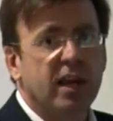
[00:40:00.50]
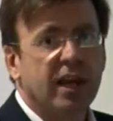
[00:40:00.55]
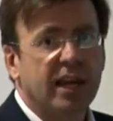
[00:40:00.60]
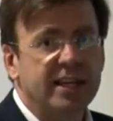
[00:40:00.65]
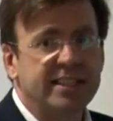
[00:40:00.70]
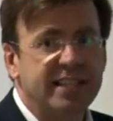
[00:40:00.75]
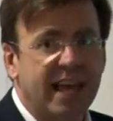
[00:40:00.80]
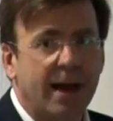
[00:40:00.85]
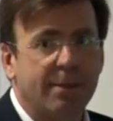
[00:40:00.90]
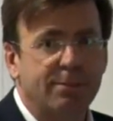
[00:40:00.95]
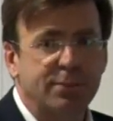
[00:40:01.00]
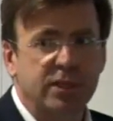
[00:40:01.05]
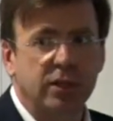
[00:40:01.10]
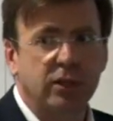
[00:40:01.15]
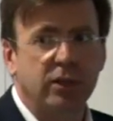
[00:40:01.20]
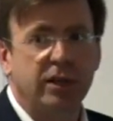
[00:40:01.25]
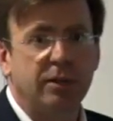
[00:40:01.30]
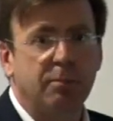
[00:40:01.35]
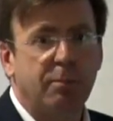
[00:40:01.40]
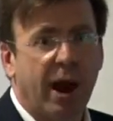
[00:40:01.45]
is
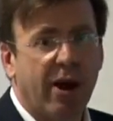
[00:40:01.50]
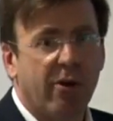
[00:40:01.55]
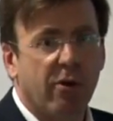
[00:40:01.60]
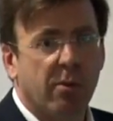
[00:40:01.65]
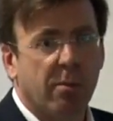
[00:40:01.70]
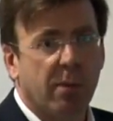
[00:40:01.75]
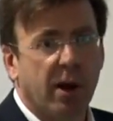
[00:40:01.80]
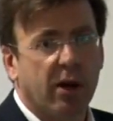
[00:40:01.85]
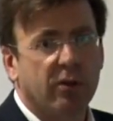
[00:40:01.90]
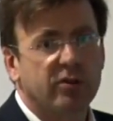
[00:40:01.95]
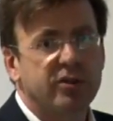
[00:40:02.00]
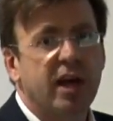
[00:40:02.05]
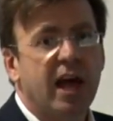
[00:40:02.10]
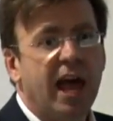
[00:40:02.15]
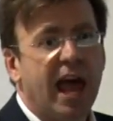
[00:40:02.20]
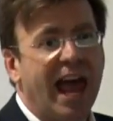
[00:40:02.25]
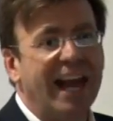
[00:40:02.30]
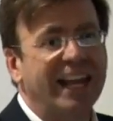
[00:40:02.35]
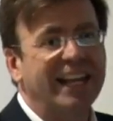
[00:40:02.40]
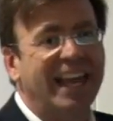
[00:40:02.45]
absolutely paramount
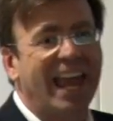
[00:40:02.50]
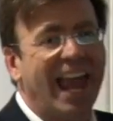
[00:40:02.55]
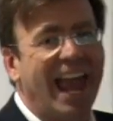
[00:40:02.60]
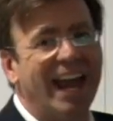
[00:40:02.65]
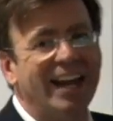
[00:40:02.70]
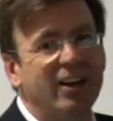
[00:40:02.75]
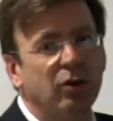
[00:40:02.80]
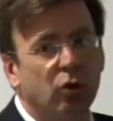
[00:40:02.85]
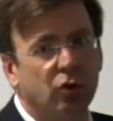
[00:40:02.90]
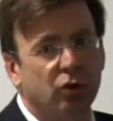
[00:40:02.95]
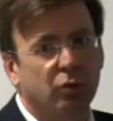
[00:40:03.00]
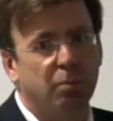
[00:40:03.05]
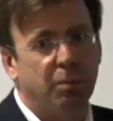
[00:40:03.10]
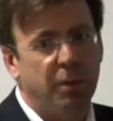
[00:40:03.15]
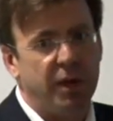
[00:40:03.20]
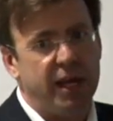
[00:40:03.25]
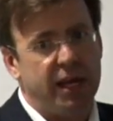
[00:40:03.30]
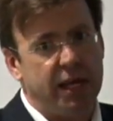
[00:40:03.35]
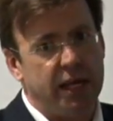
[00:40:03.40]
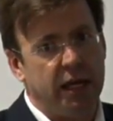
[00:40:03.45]
and cannot
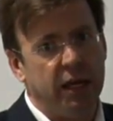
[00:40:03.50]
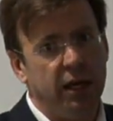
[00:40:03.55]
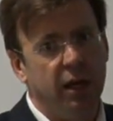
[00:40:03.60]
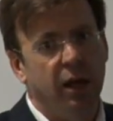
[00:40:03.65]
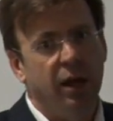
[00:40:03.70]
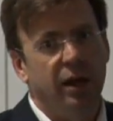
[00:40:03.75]
be